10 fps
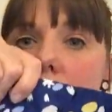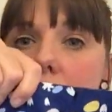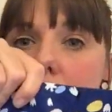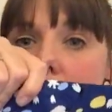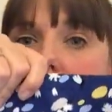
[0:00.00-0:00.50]
on
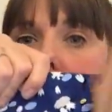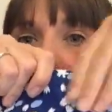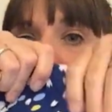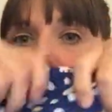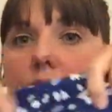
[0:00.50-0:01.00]
the
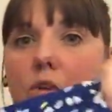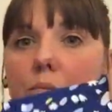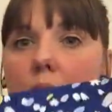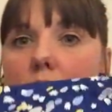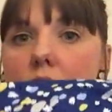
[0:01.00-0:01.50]
front,
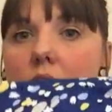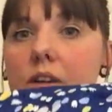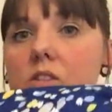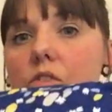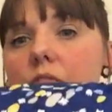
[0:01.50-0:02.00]
on both
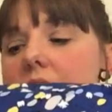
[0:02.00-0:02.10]
sides,